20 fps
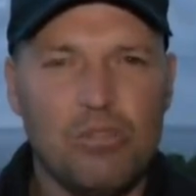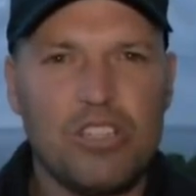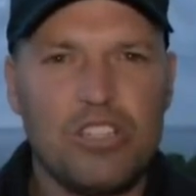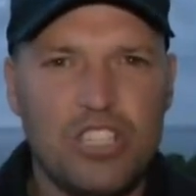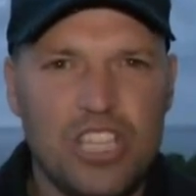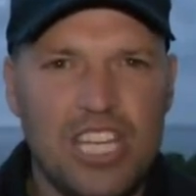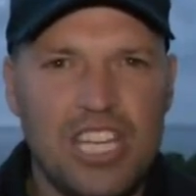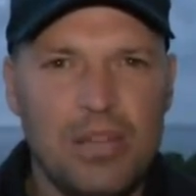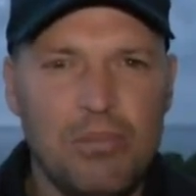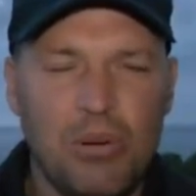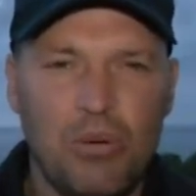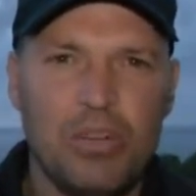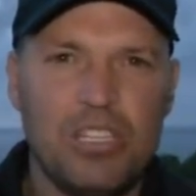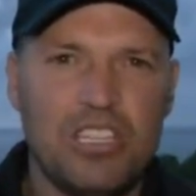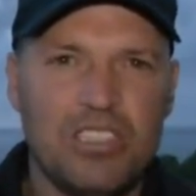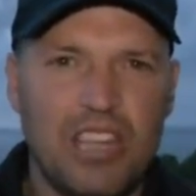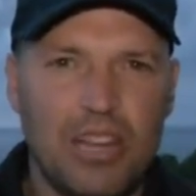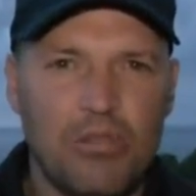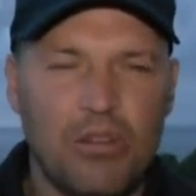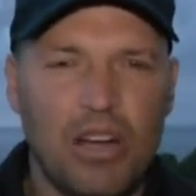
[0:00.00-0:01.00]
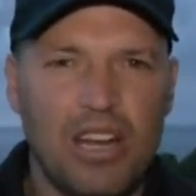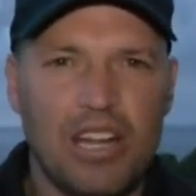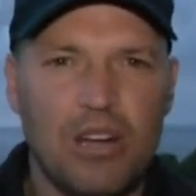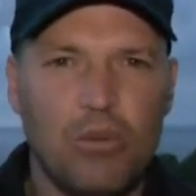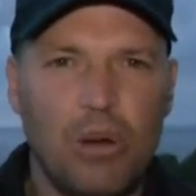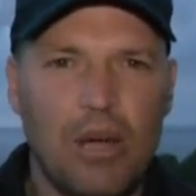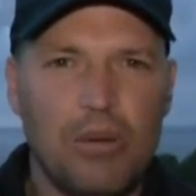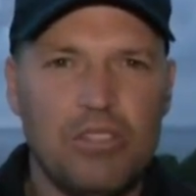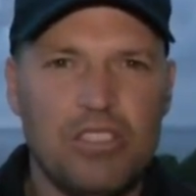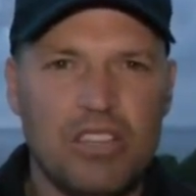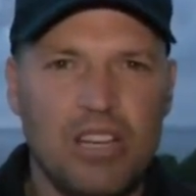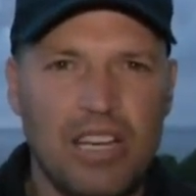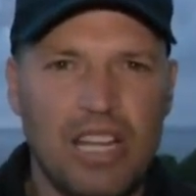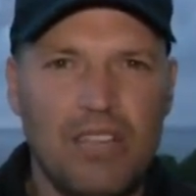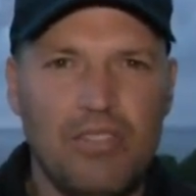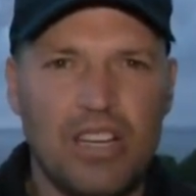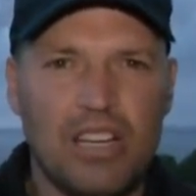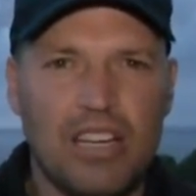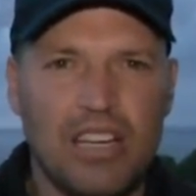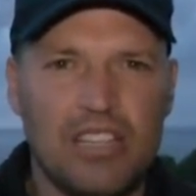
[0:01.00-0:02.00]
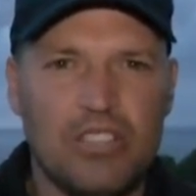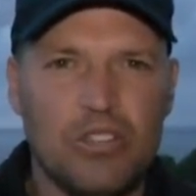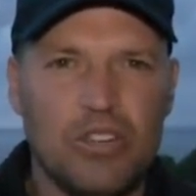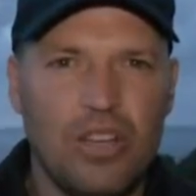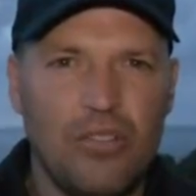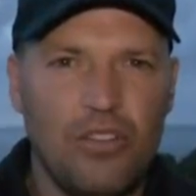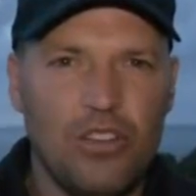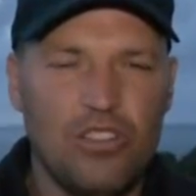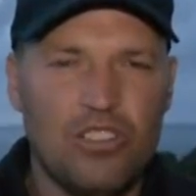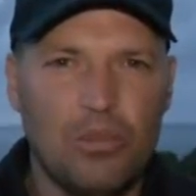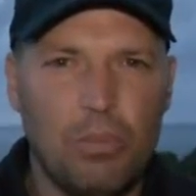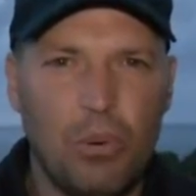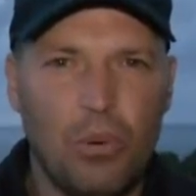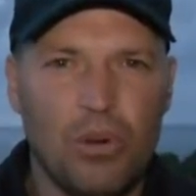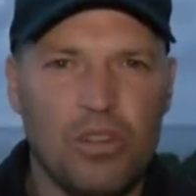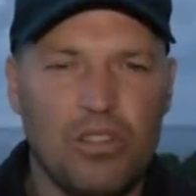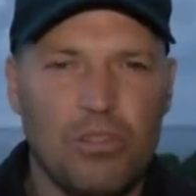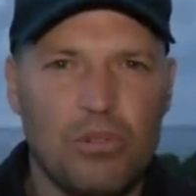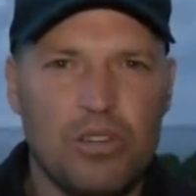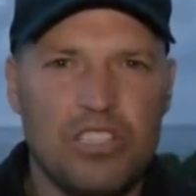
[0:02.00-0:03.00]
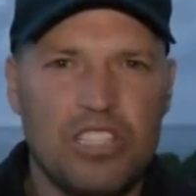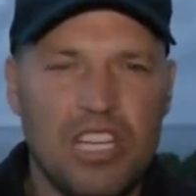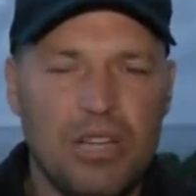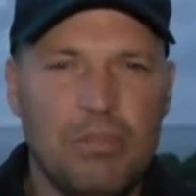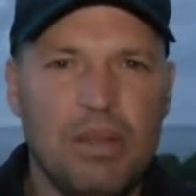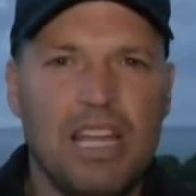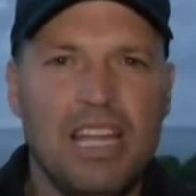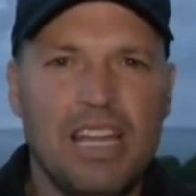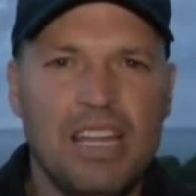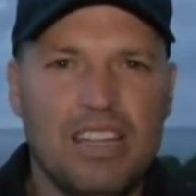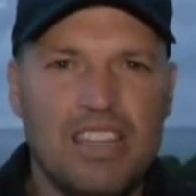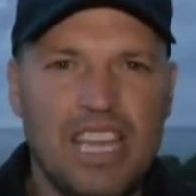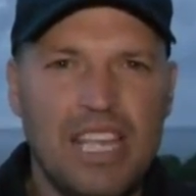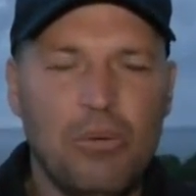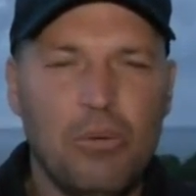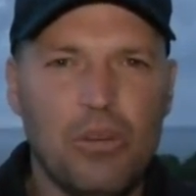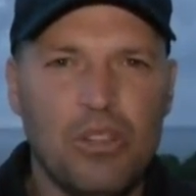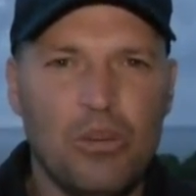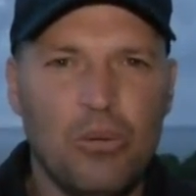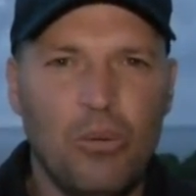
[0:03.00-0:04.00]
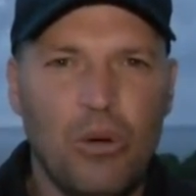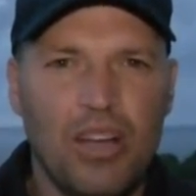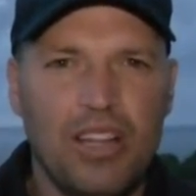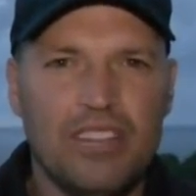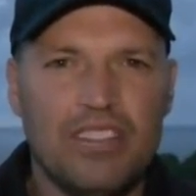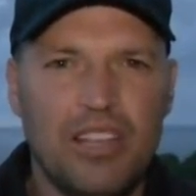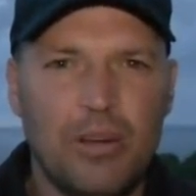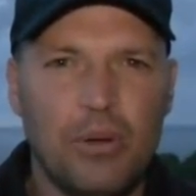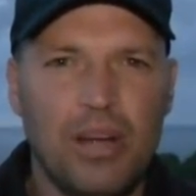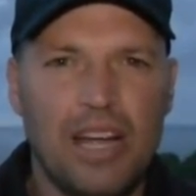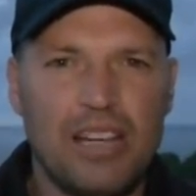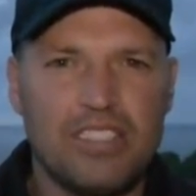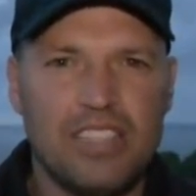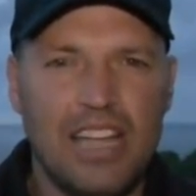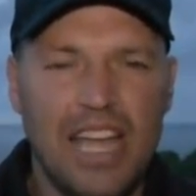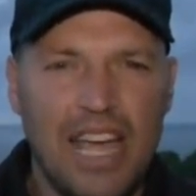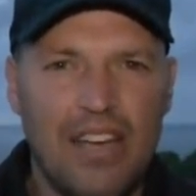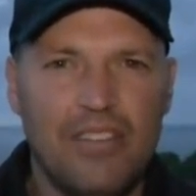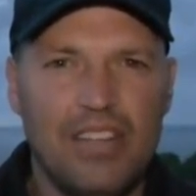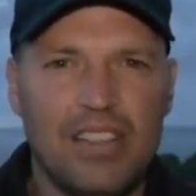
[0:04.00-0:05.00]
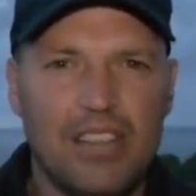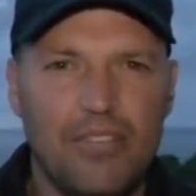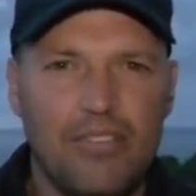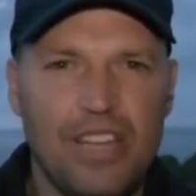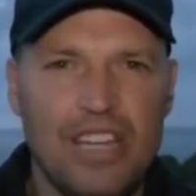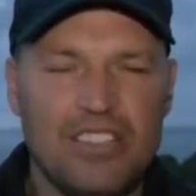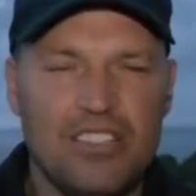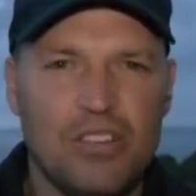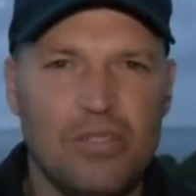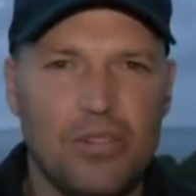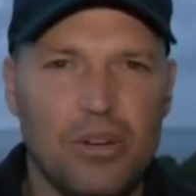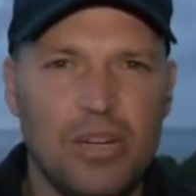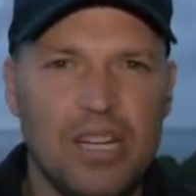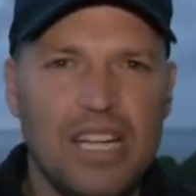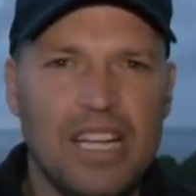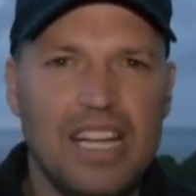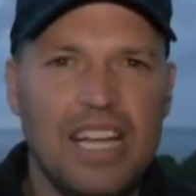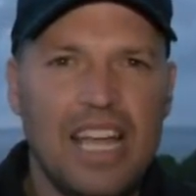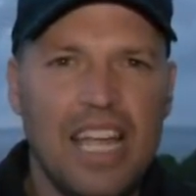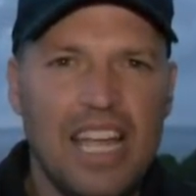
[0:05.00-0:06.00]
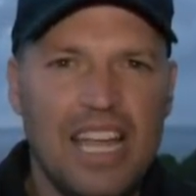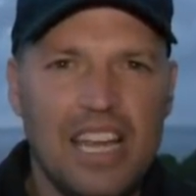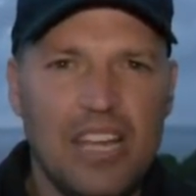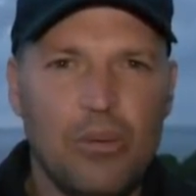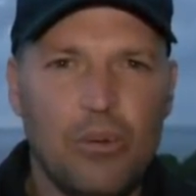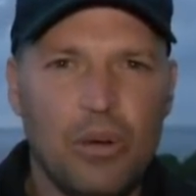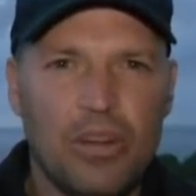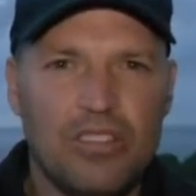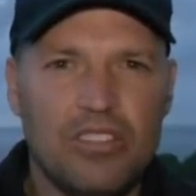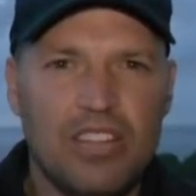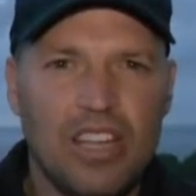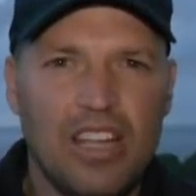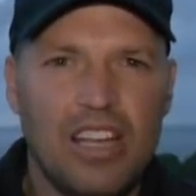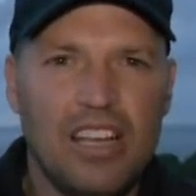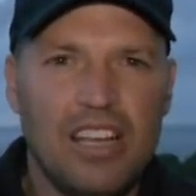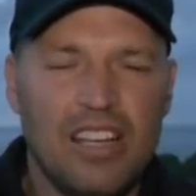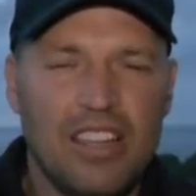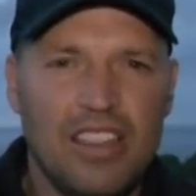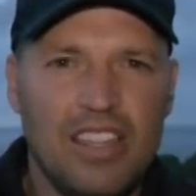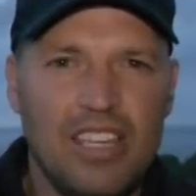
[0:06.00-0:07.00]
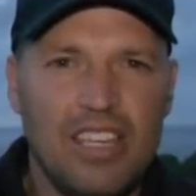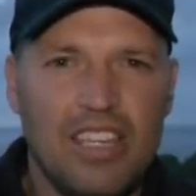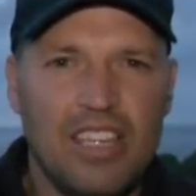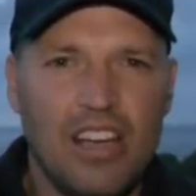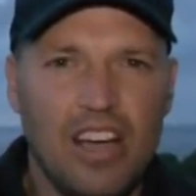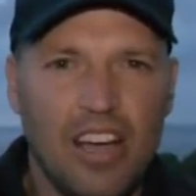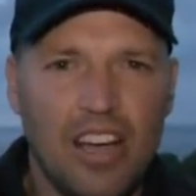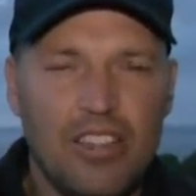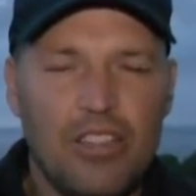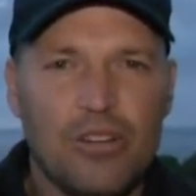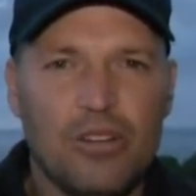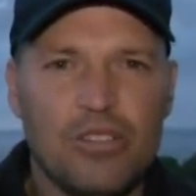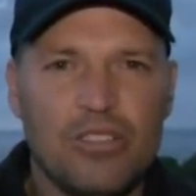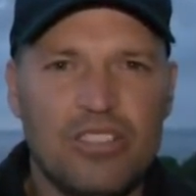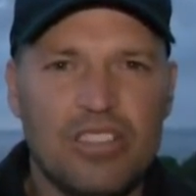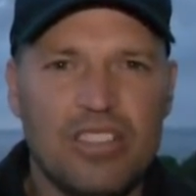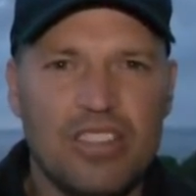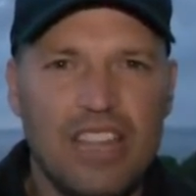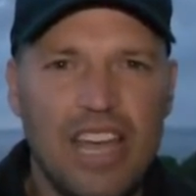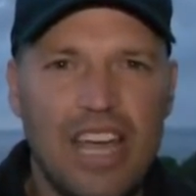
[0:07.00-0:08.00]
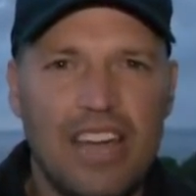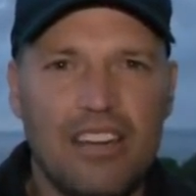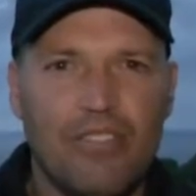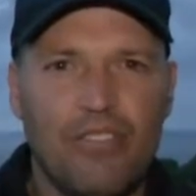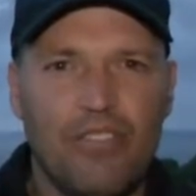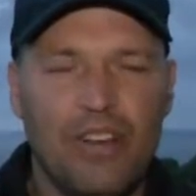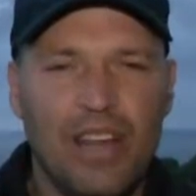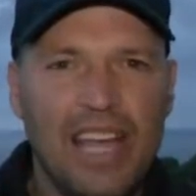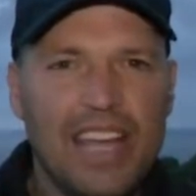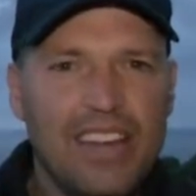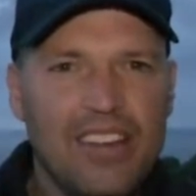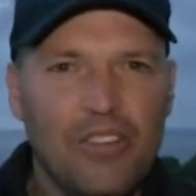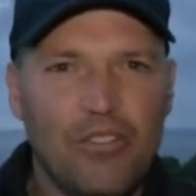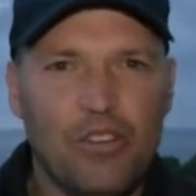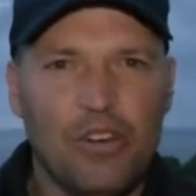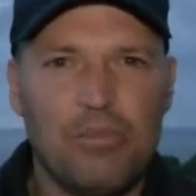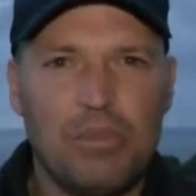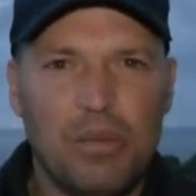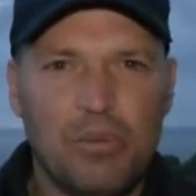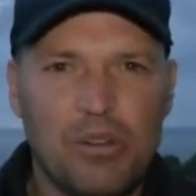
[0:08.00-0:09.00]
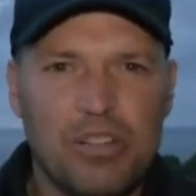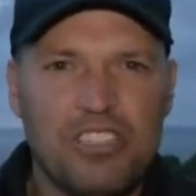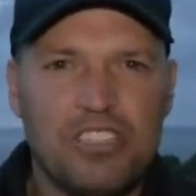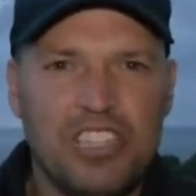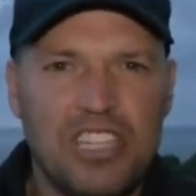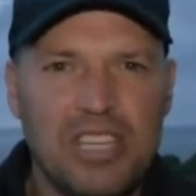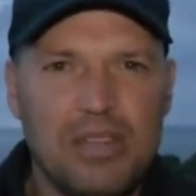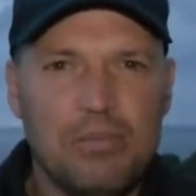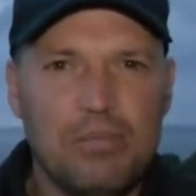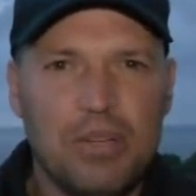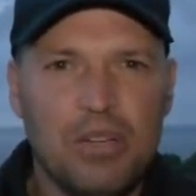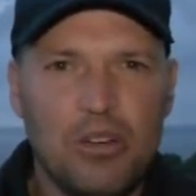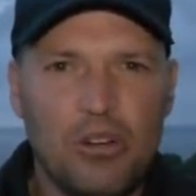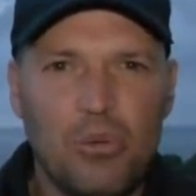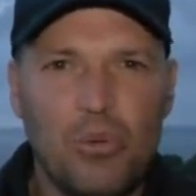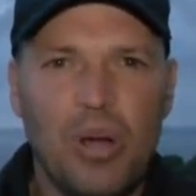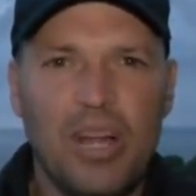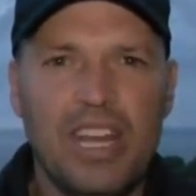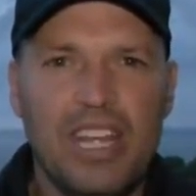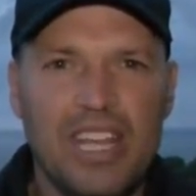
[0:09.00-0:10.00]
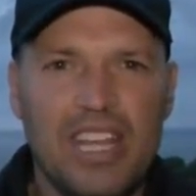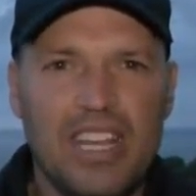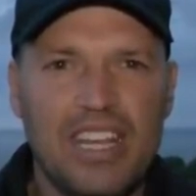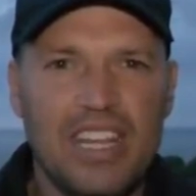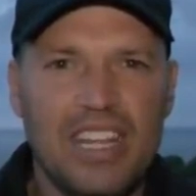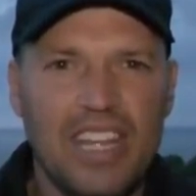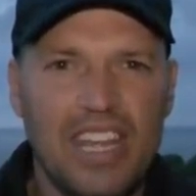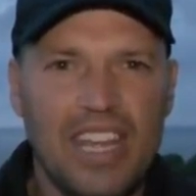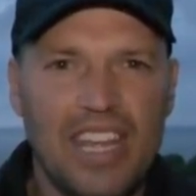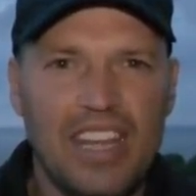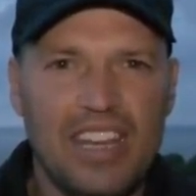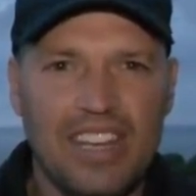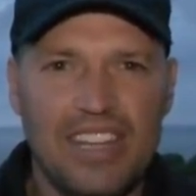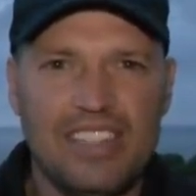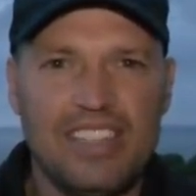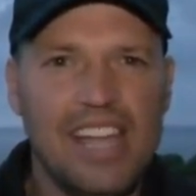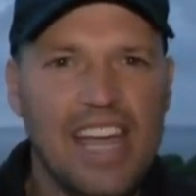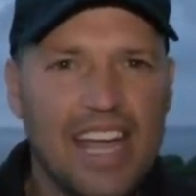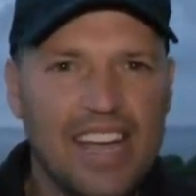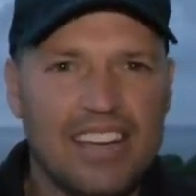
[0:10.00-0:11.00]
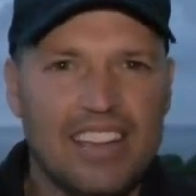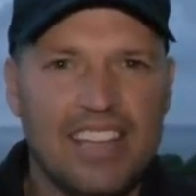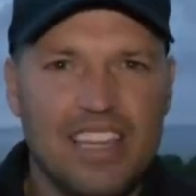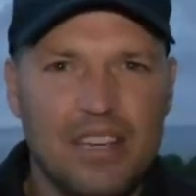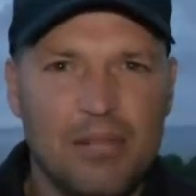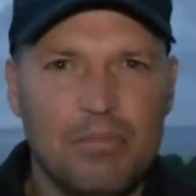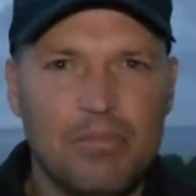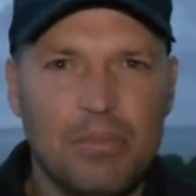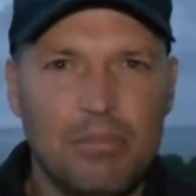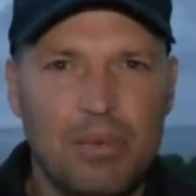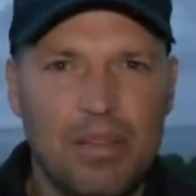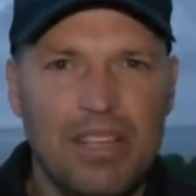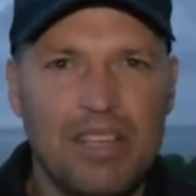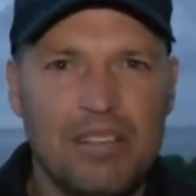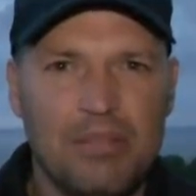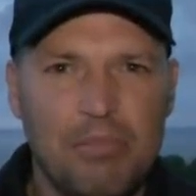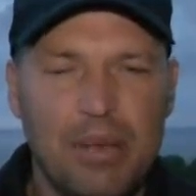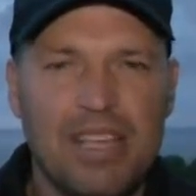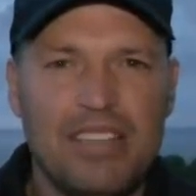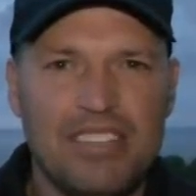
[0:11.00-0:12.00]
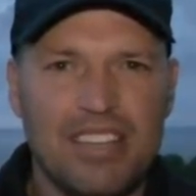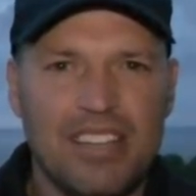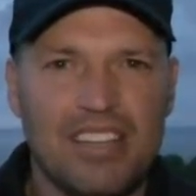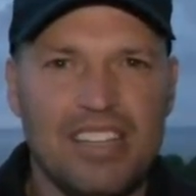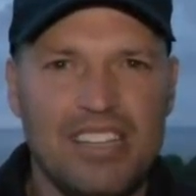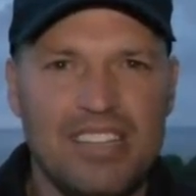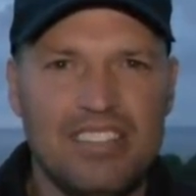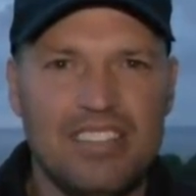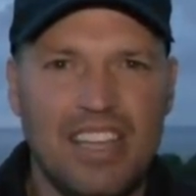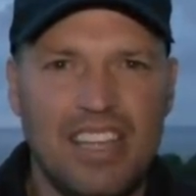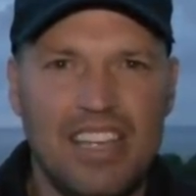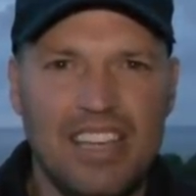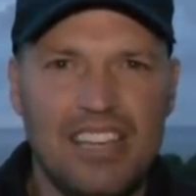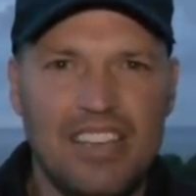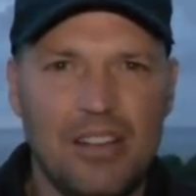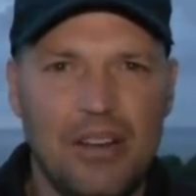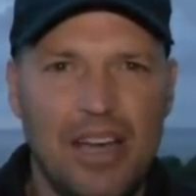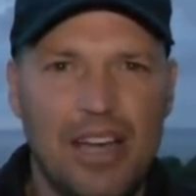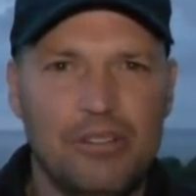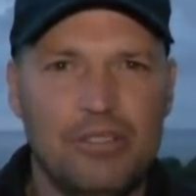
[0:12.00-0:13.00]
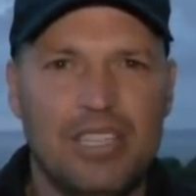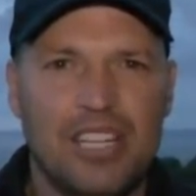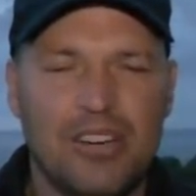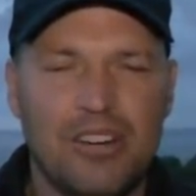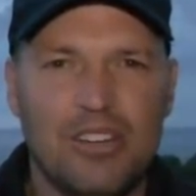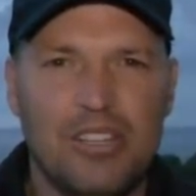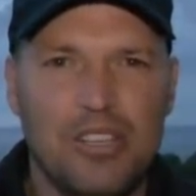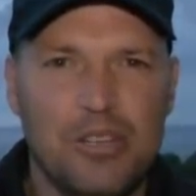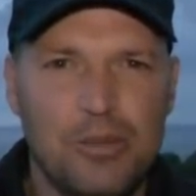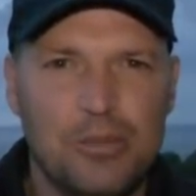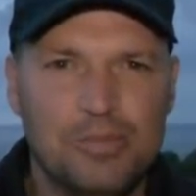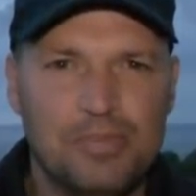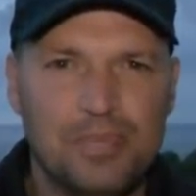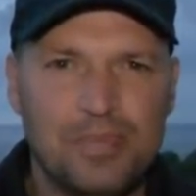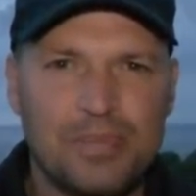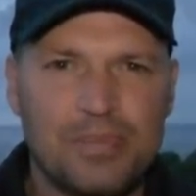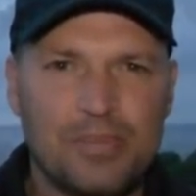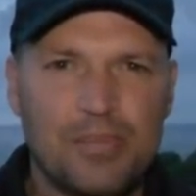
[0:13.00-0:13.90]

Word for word: the regime, which is ironic. Why would you leave a country if you support the regime? They were the ones that were actually having the festival. And it was the others that fled from the regime who went in and attacked them, basically saying, you know, how dare you